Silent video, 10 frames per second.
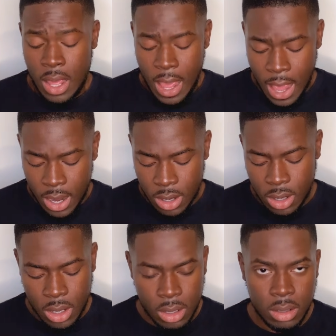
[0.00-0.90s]
and
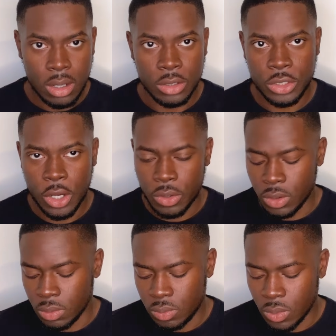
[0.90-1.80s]
I'll show
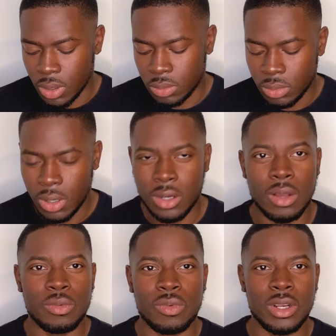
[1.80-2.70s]
you, well, I
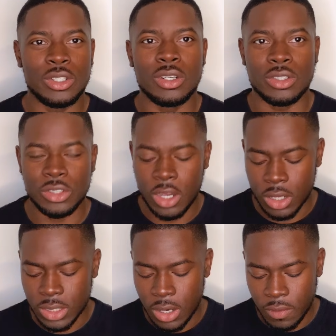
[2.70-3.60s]
shouldn't show you
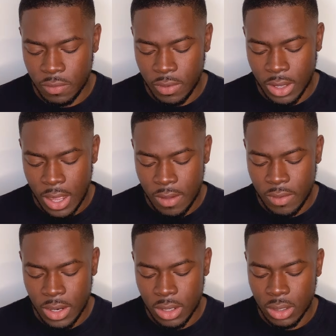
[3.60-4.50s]
because I don't think I have
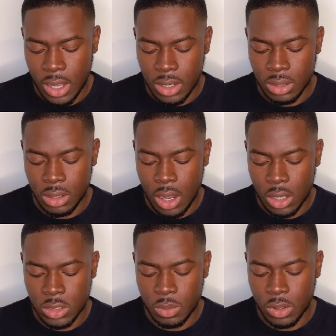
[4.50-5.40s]
any kind of
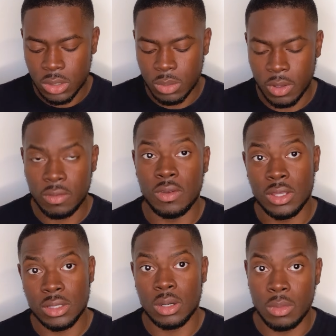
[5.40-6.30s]
dark spots on my
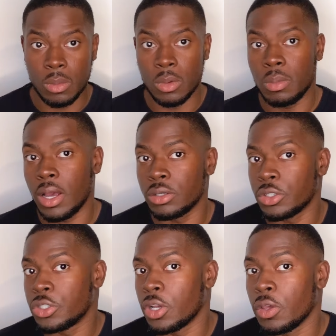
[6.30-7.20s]
face at the moment, but I'll
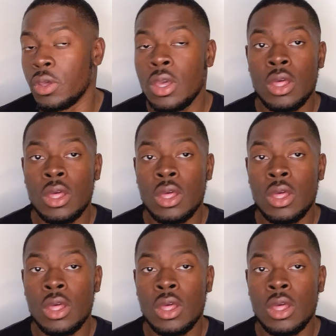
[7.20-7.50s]
just show you.